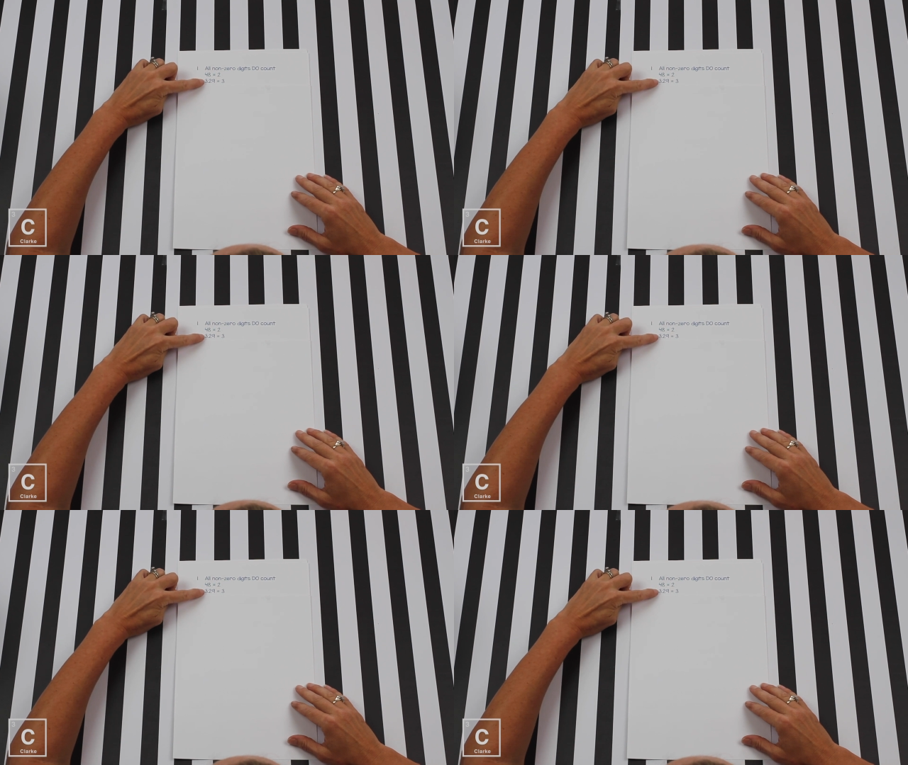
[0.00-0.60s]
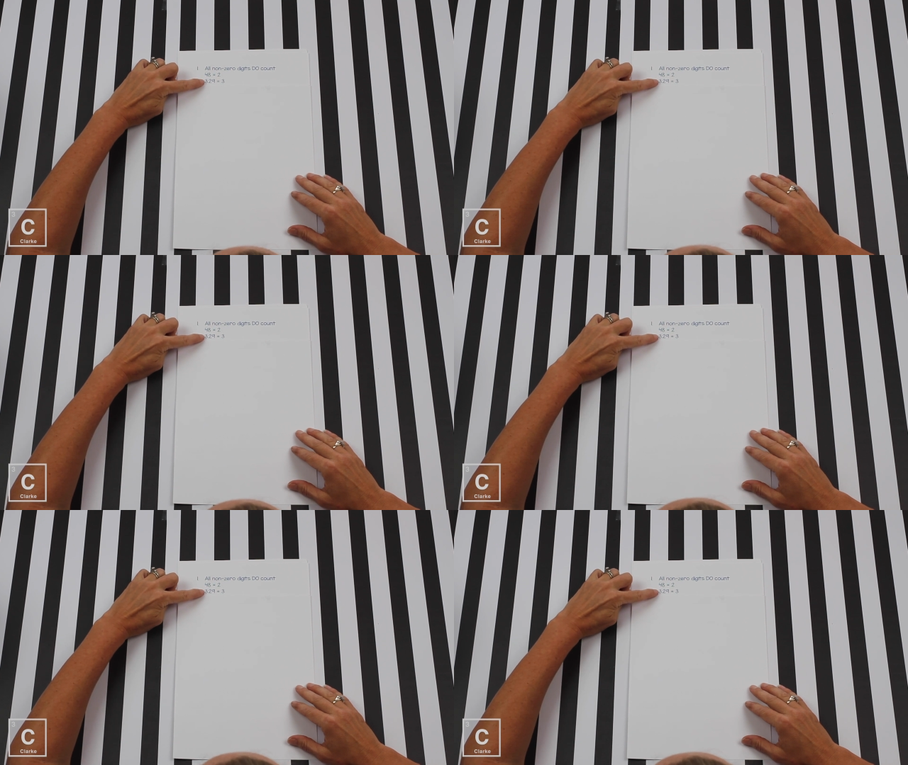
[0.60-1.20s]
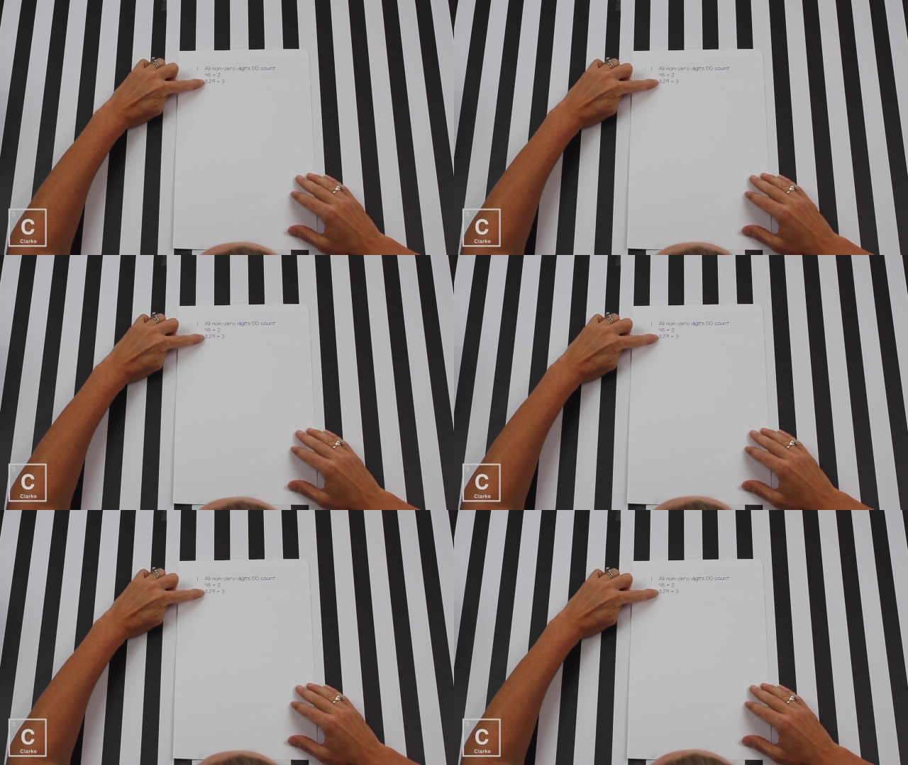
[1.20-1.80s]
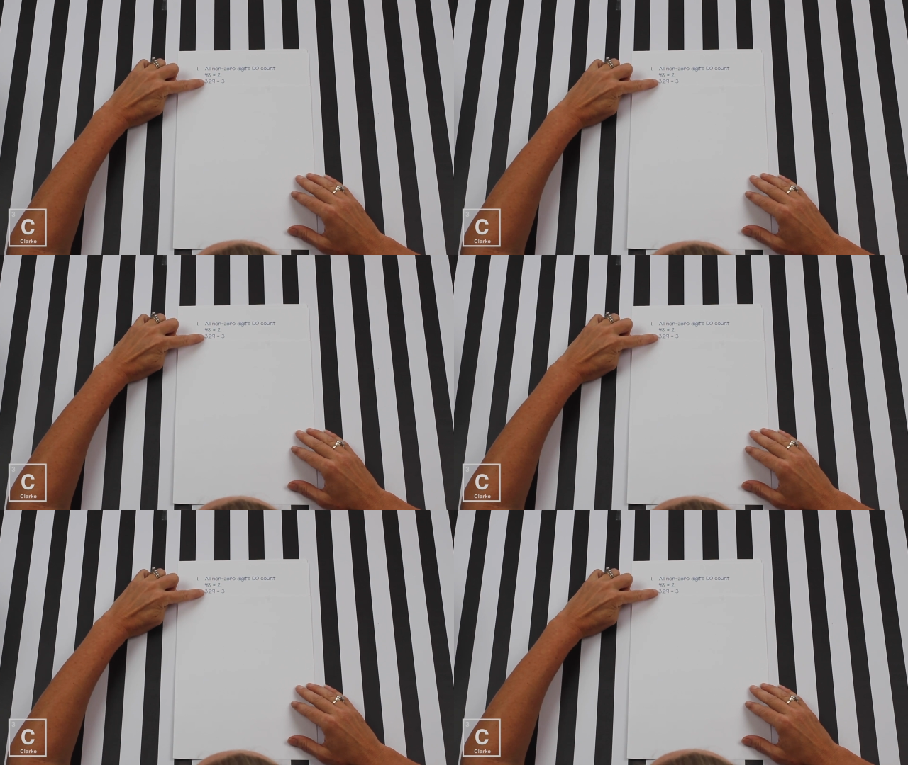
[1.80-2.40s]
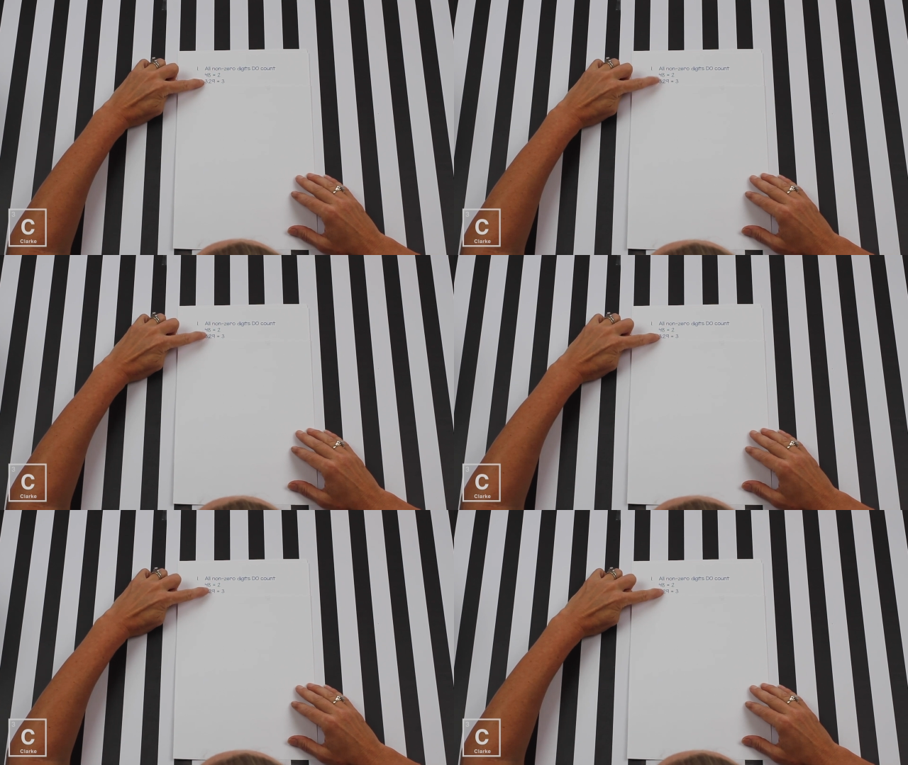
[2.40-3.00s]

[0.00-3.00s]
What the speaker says: No face is visible, so there are no lips to read.